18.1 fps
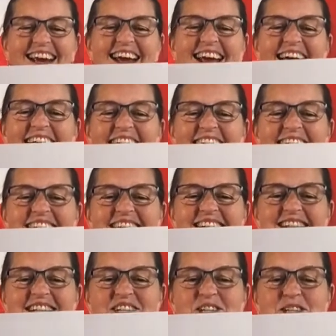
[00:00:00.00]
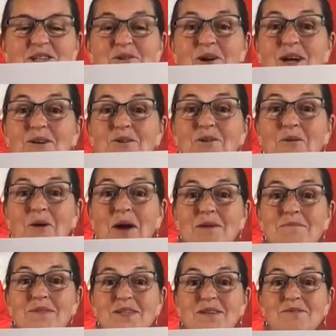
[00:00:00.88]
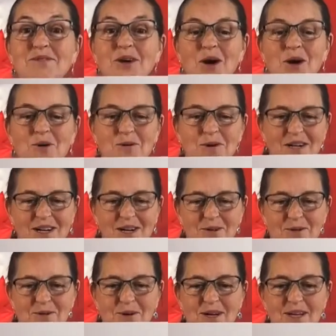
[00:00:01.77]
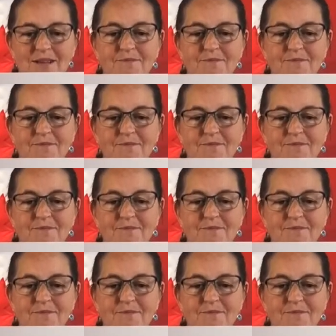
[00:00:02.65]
And 200 grams of coconut oil.